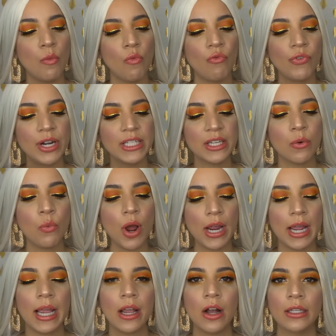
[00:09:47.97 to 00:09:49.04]
reason why
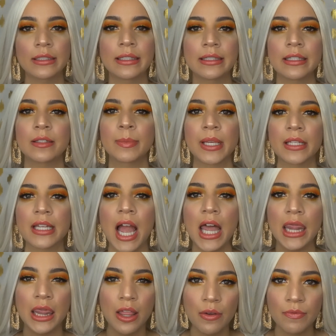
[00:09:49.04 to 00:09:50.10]
I got these is because I
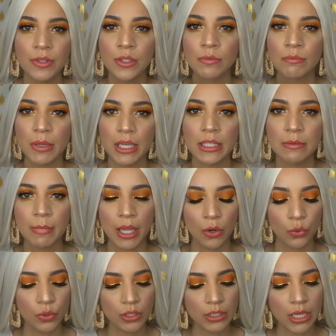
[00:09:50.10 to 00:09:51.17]
love to mix
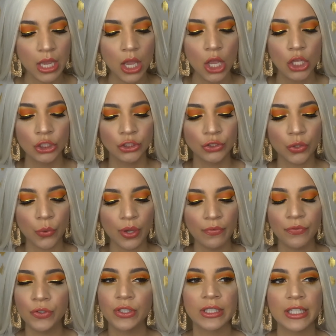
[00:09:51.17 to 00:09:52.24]
metals. So
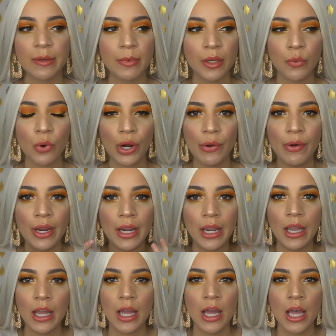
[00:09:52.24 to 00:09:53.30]
if you see me wearing